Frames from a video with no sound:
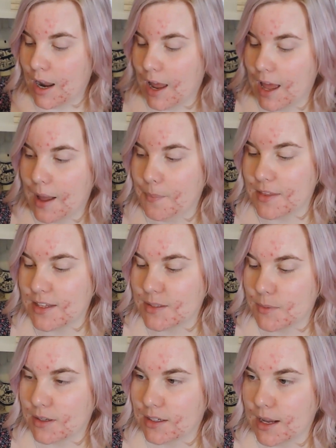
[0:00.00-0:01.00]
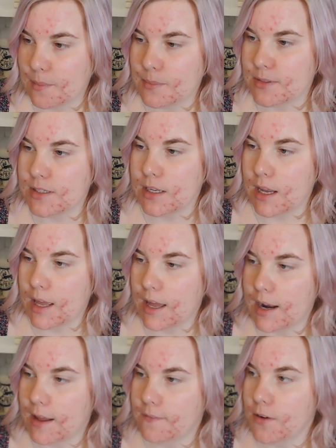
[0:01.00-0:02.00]
And this one comes in
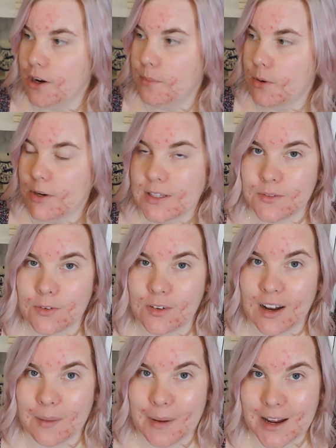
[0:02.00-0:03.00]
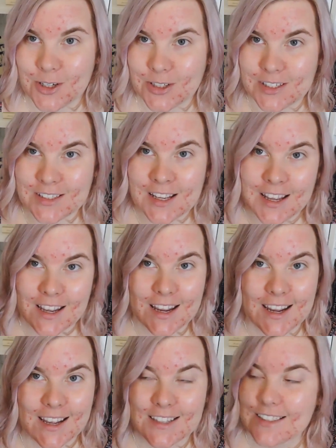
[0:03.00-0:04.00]
at a very modest 59 pages.
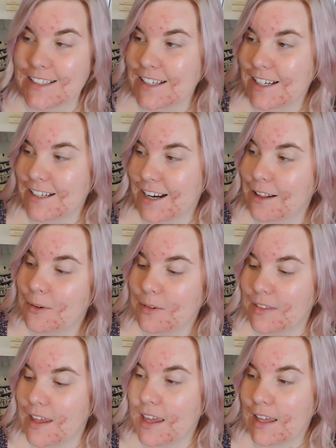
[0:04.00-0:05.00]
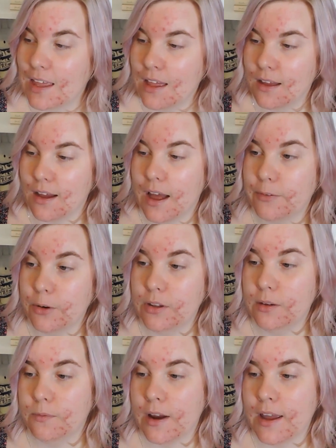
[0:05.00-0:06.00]
It's a teeny tiny little thing. I've
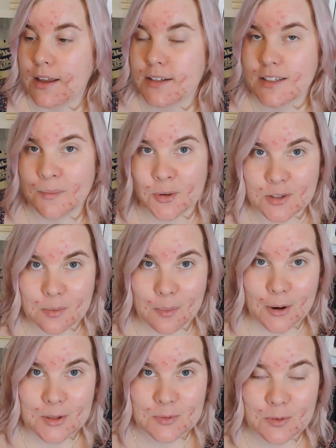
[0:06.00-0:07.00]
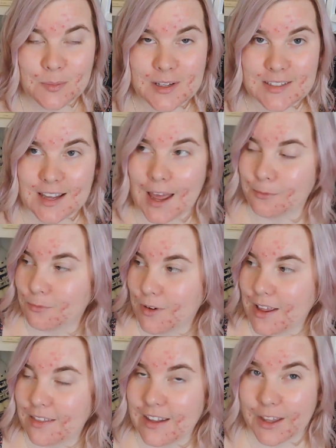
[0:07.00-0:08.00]
only read A Modest Proposal from this. I haven't
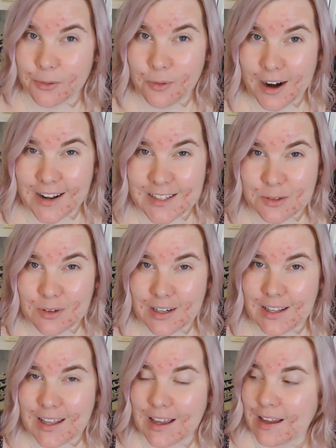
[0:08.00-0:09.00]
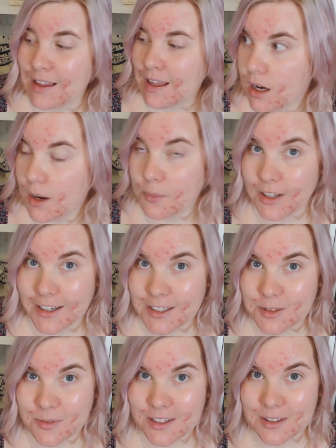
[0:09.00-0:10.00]
read the other writings that are in here. I would
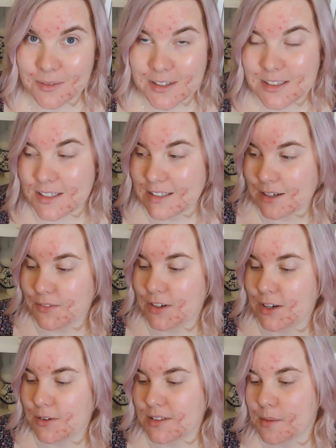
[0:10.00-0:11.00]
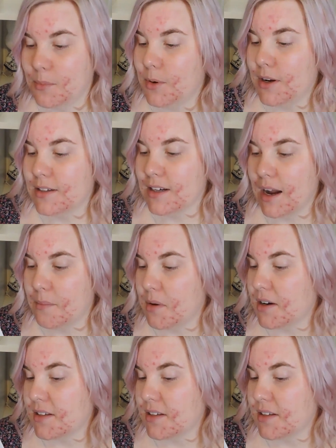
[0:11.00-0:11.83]
like to read the rest of the stuff in here at some point in time.